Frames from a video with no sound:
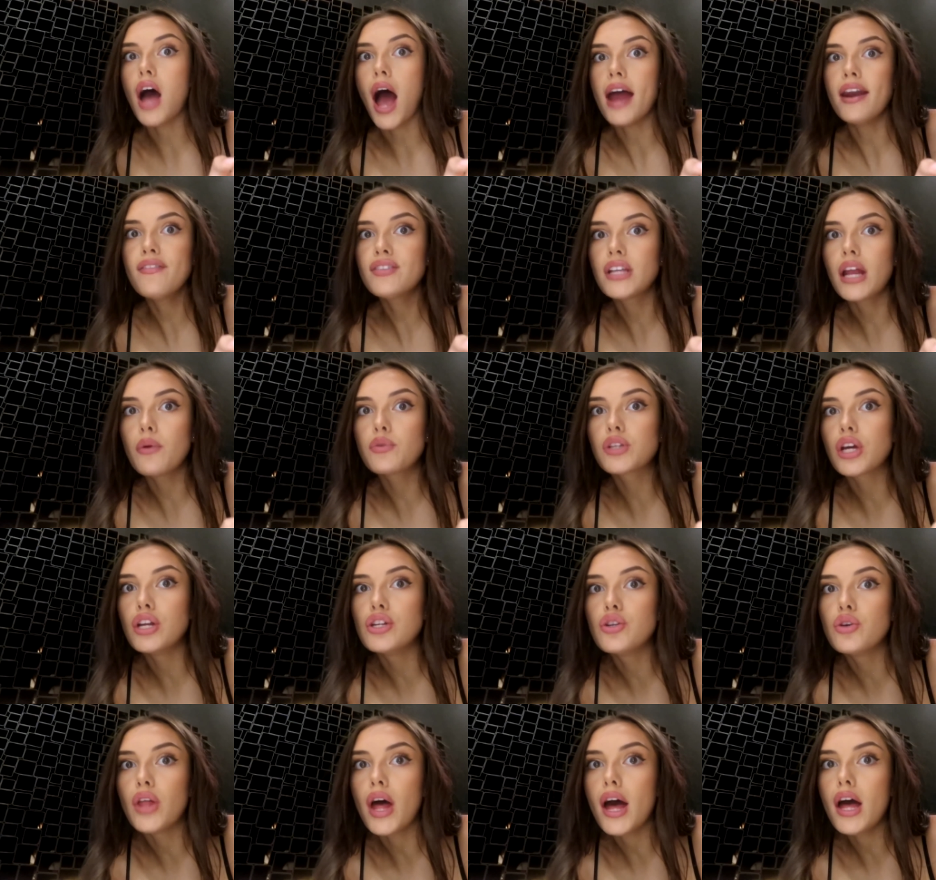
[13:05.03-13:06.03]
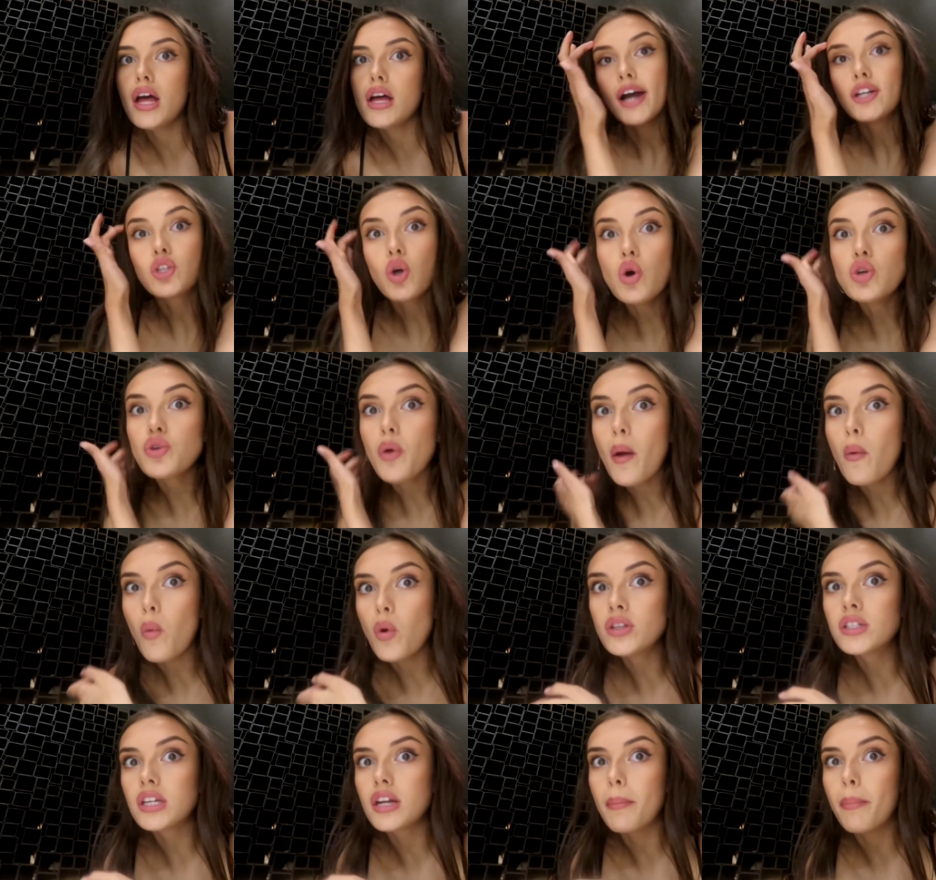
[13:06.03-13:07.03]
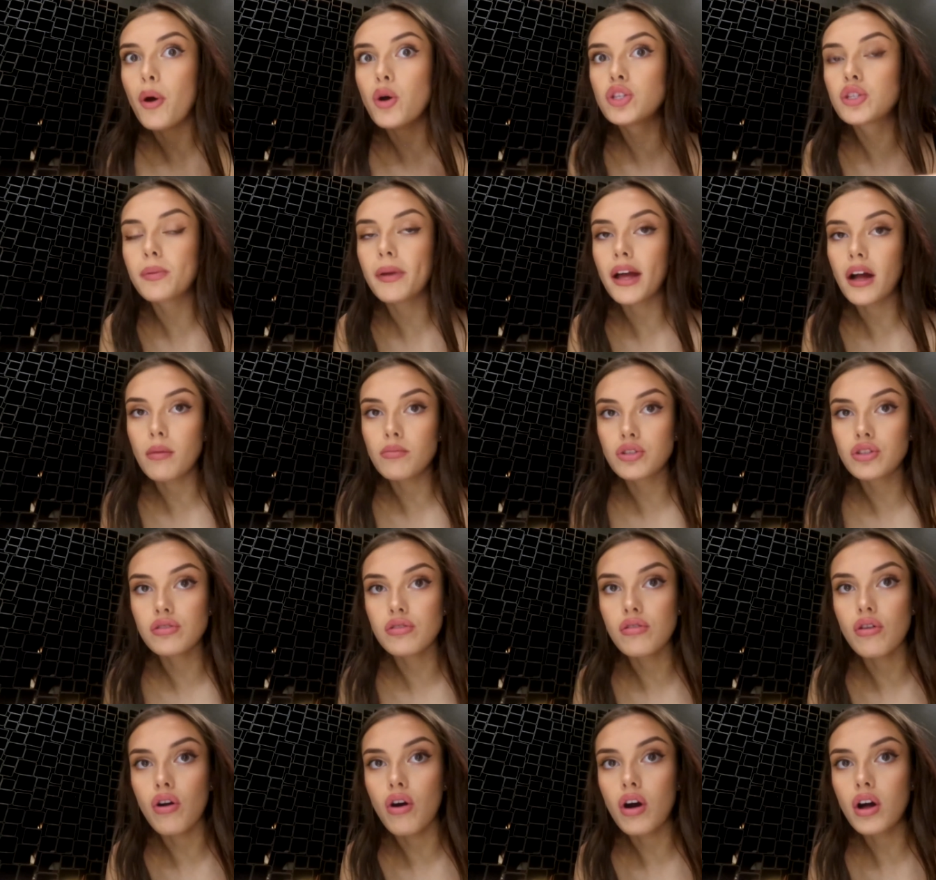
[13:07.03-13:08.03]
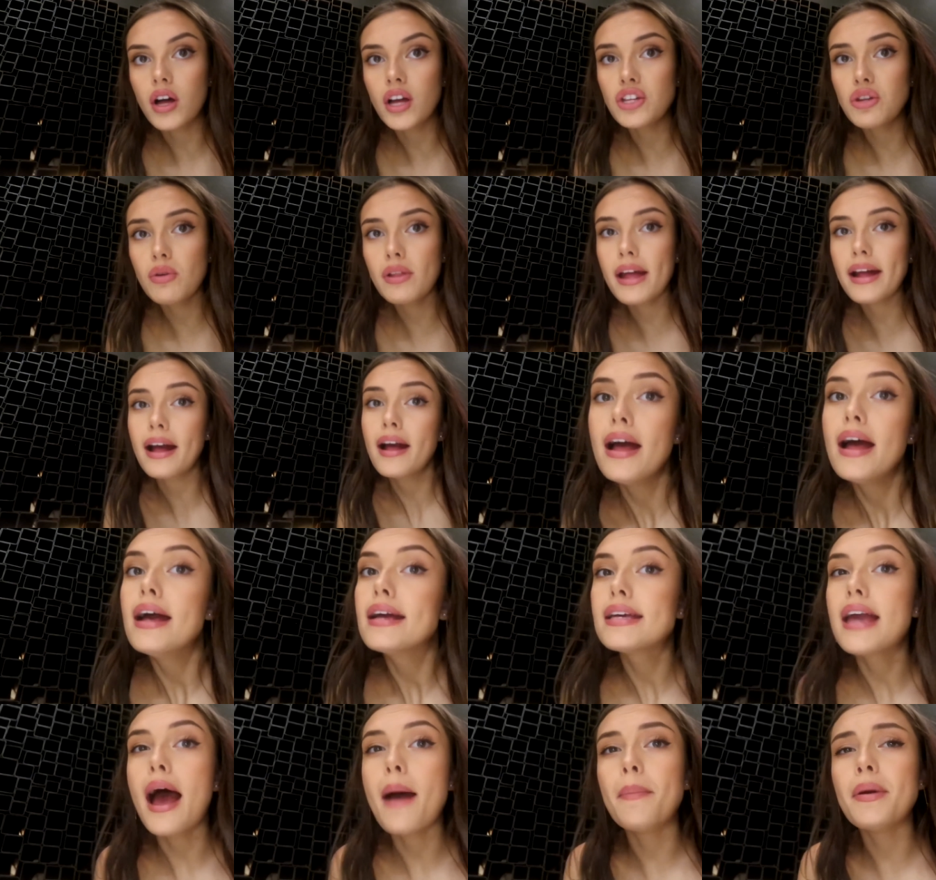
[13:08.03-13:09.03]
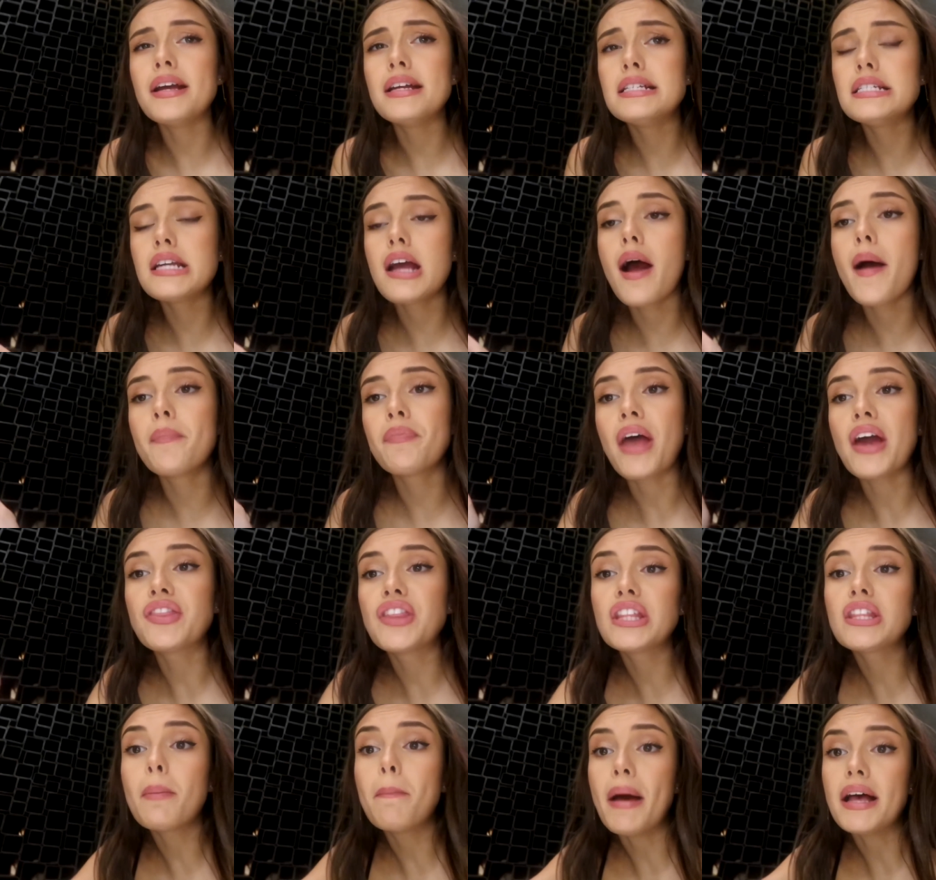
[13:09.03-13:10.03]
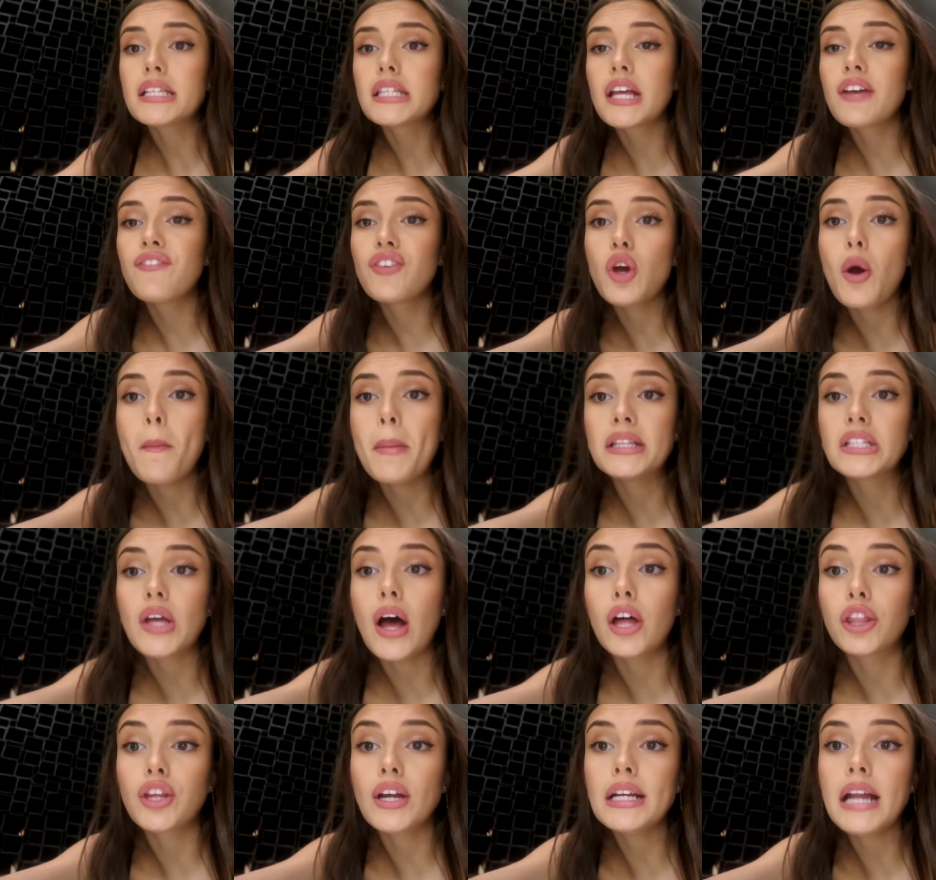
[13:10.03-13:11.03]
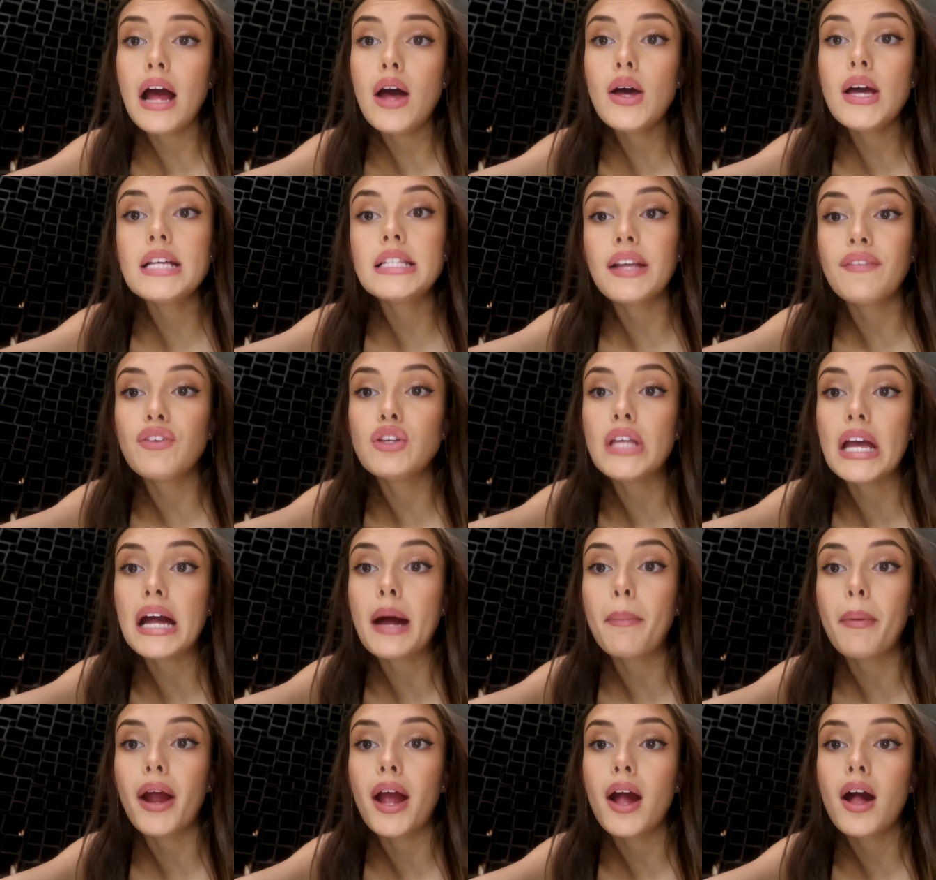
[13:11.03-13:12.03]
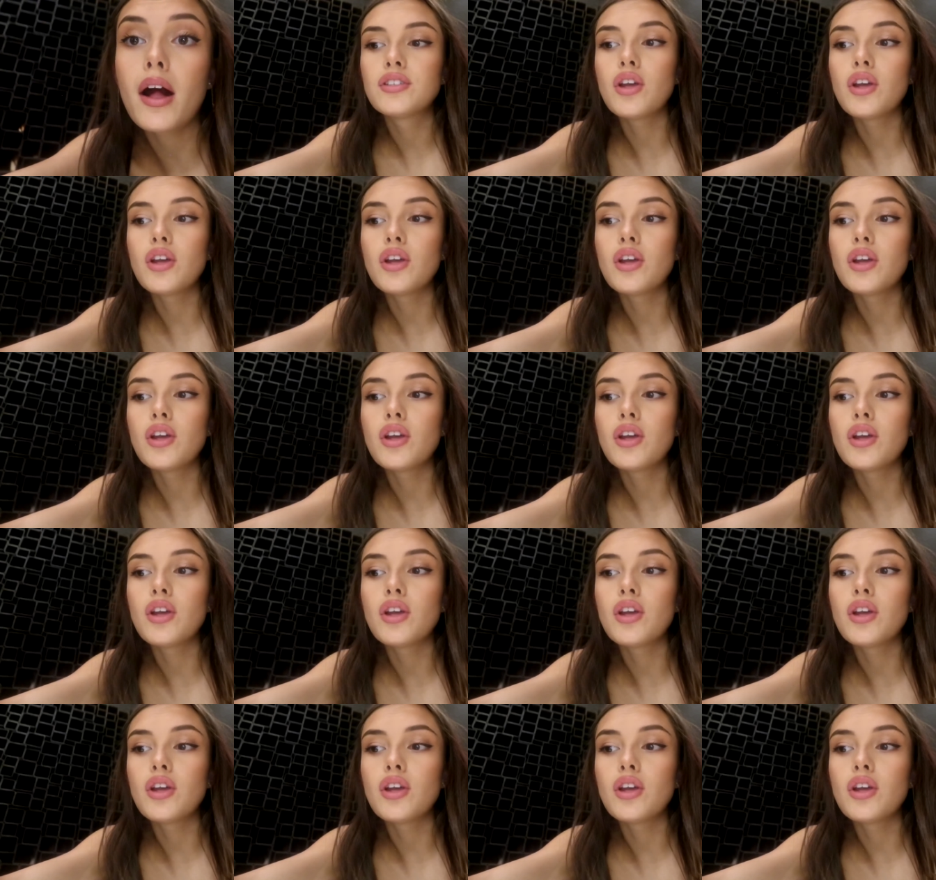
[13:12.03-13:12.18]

I never said I was gonna do that. I told you I wanted a post when I come to New York. And you're like, yeah, but India, I think the best thing for your mental health right now is if you take a break.